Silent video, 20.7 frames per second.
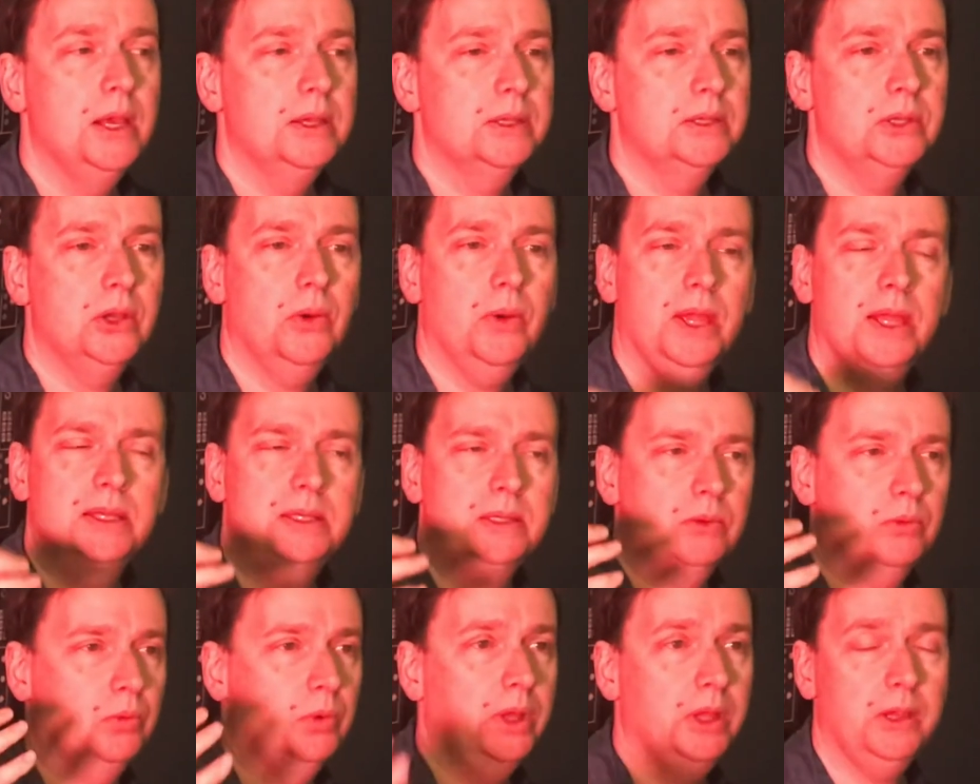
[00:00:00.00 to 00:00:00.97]
So it's
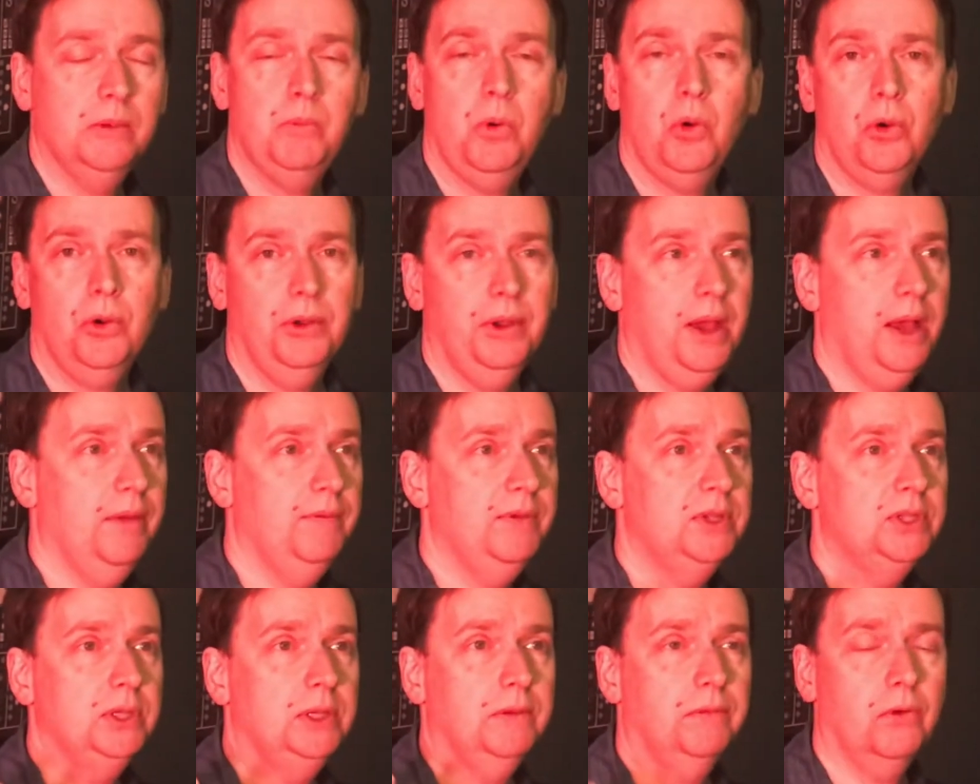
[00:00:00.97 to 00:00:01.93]
really important,
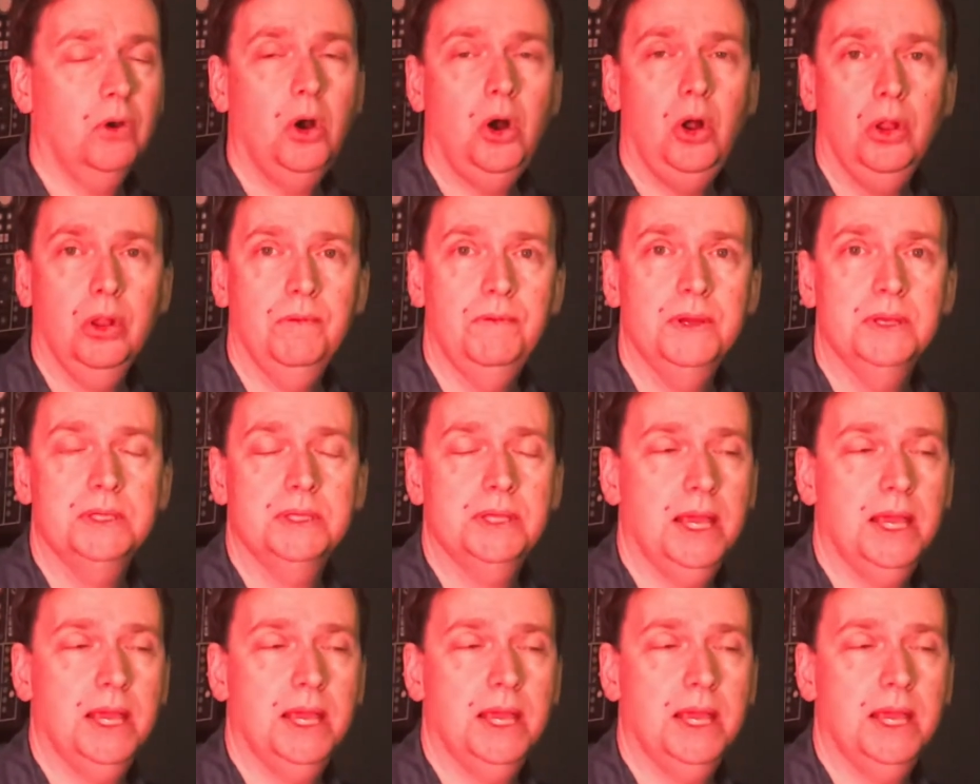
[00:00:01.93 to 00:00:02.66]
obviously, for all of us